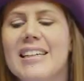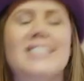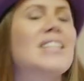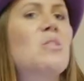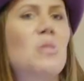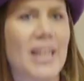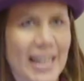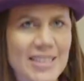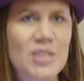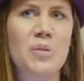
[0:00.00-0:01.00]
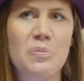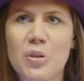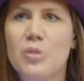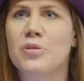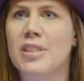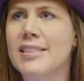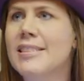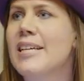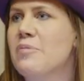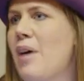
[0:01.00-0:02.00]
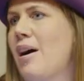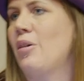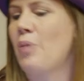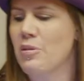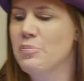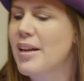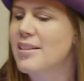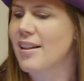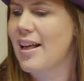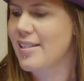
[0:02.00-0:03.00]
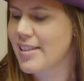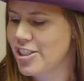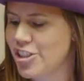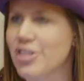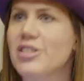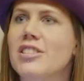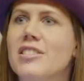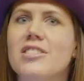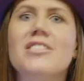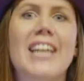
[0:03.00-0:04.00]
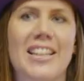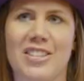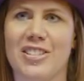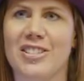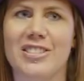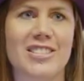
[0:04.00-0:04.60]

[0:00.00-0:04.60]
So let's remove the stigma around mental health issues together,